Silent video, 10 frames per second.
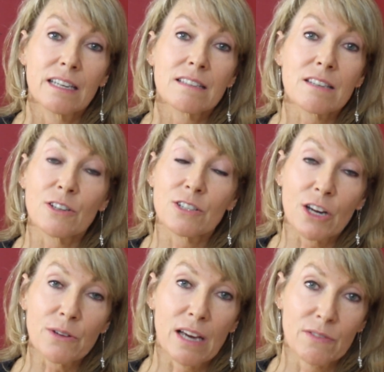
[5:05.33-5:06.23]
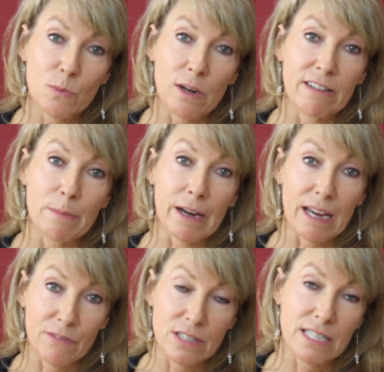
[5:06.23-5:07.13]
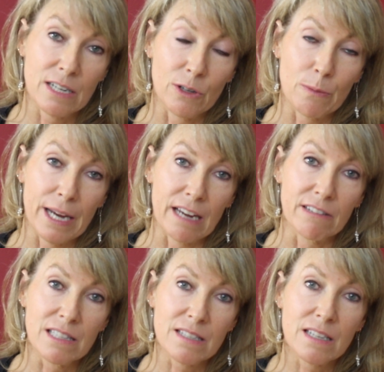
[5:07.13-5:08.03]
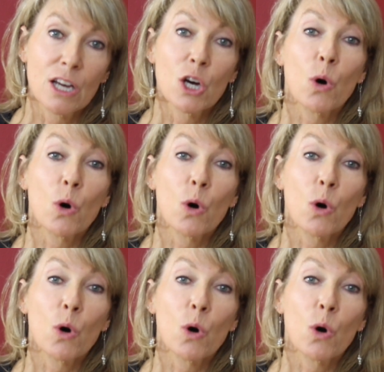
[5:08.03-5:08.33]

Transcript: So you don't have to worry about having to tell your parents,